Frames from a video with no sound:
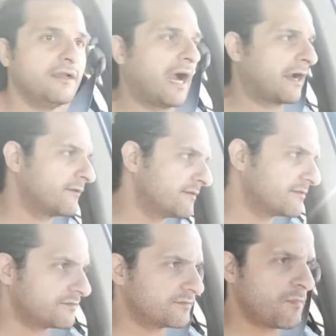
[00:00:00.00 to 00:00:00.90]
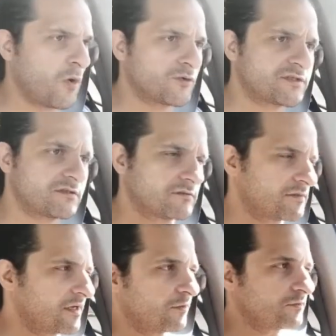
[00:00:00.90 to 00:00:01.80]
Iron at most,
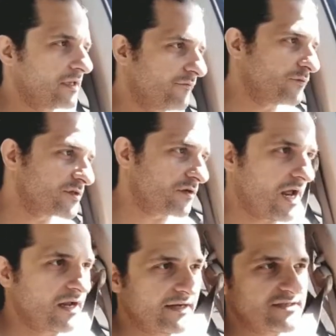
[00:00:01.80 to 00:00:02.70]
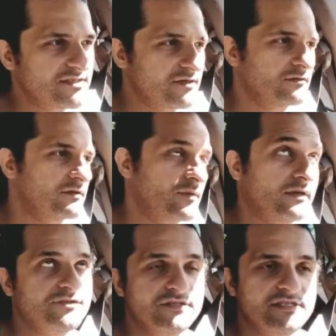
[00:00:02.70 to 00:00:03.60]
levels are not necessarily,
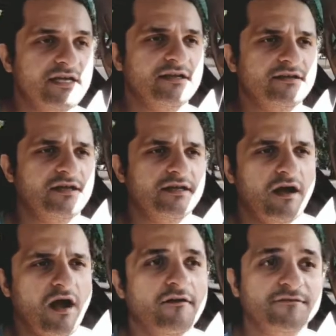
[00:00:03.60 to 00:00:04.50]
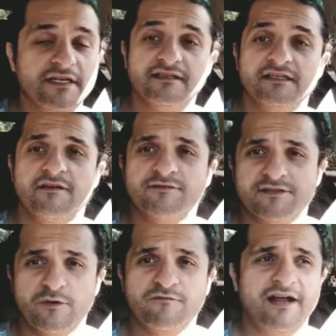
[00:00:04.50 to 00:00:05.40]
I should say, it often at the levels
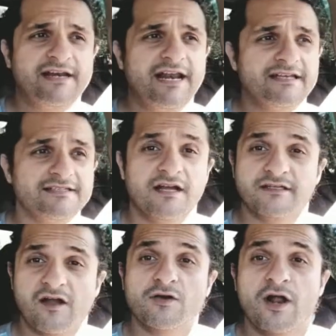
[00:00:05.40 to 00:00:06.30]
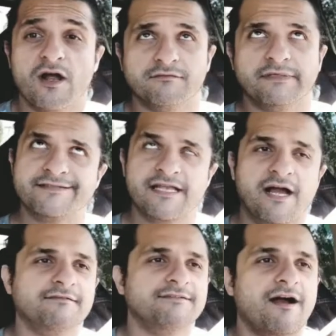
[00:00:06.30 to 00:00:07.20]
that we find it at is not
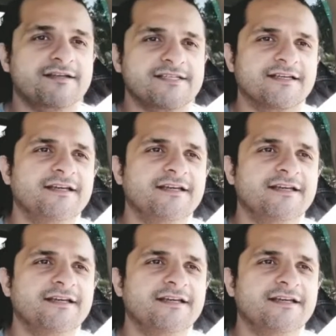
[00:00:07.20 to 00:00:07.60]
toxic.